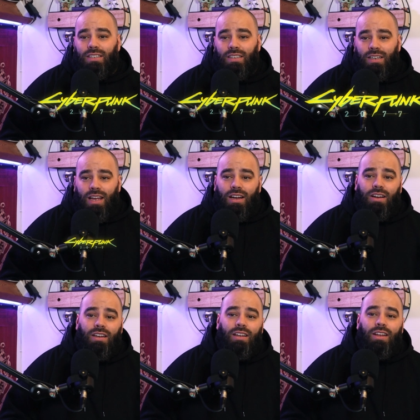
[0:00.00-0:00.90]
Yeah.
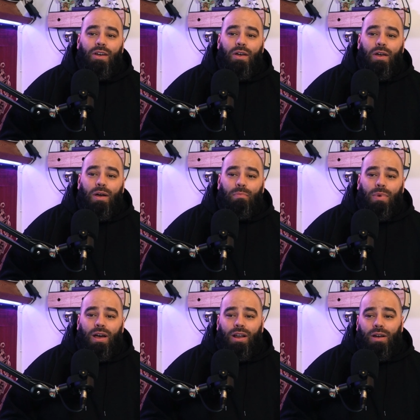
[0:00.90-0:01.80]

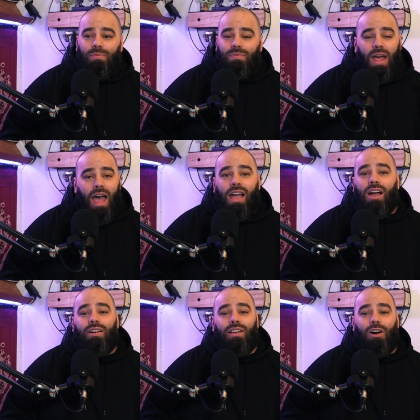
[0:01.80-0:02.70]
But, um, I got
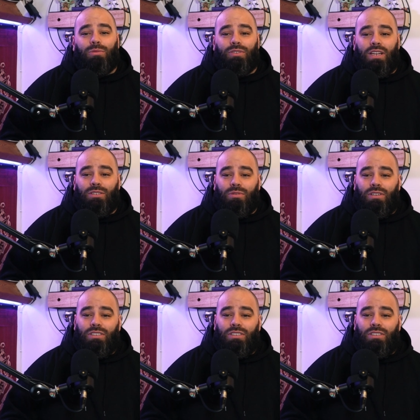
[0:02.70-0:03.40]
good hopes for this one.